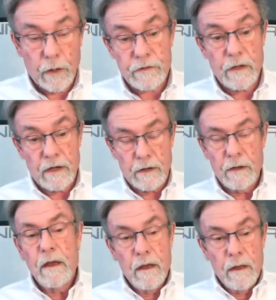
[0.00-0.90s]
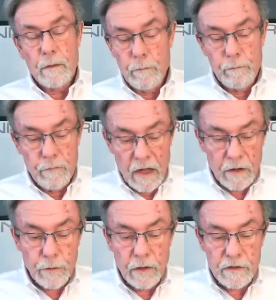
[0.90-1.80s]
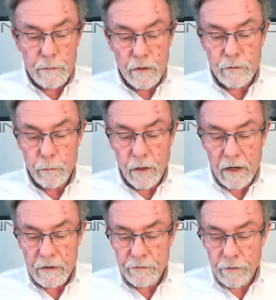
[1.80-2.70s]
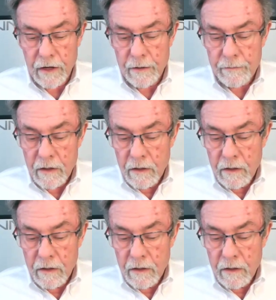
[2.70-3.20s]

We actually had to uh, create a special bracket for that